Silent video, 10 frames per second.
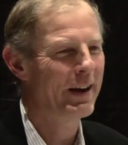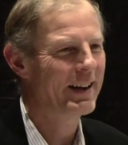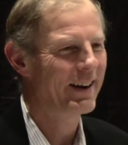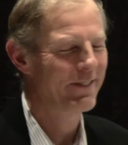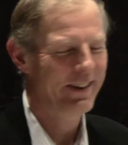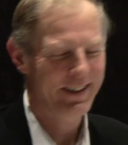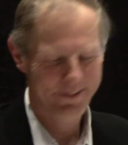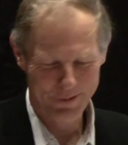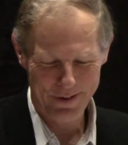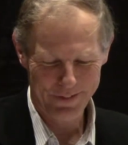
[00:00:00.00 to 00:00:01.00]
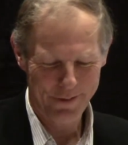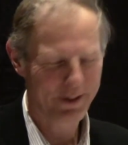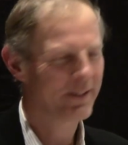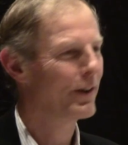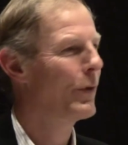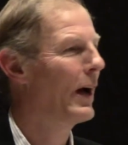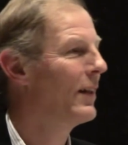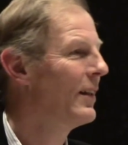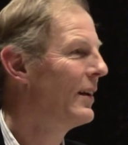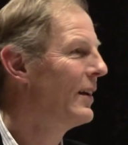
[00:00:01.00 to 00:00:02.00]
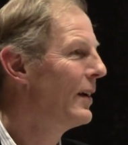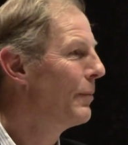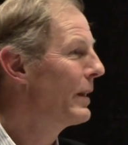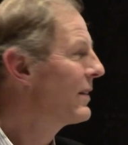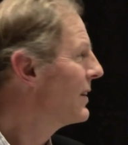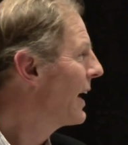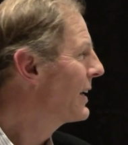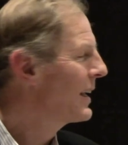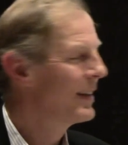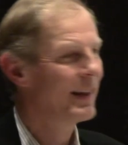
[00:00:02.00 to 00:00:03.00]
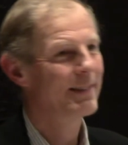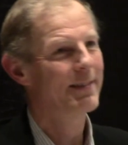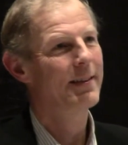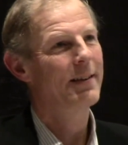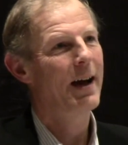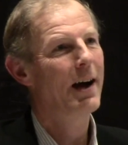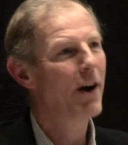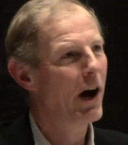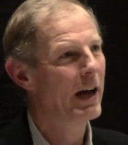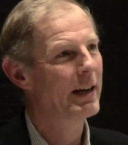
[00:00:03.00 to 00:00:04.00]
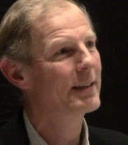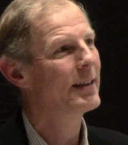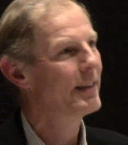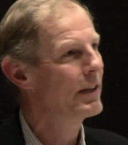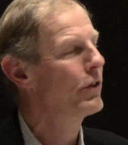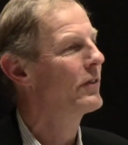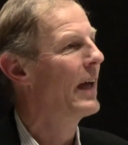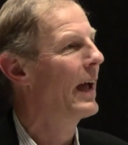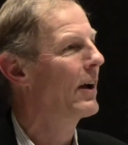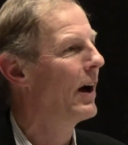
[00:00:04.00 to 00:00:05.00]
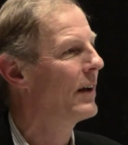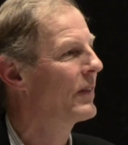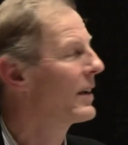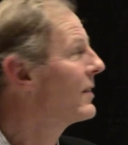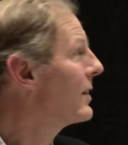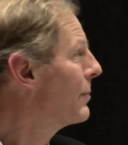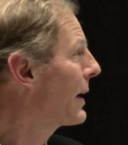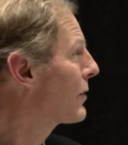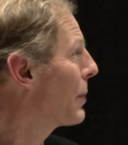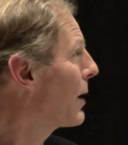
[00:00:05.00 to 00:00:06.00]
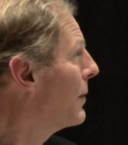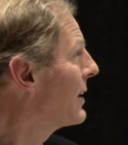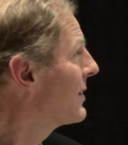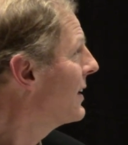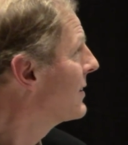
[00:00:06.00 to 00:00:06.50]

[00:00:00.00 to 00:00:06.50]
the radar very briefly once in a while, but it's an idea that's hung on and continues to hang on because it makes paramount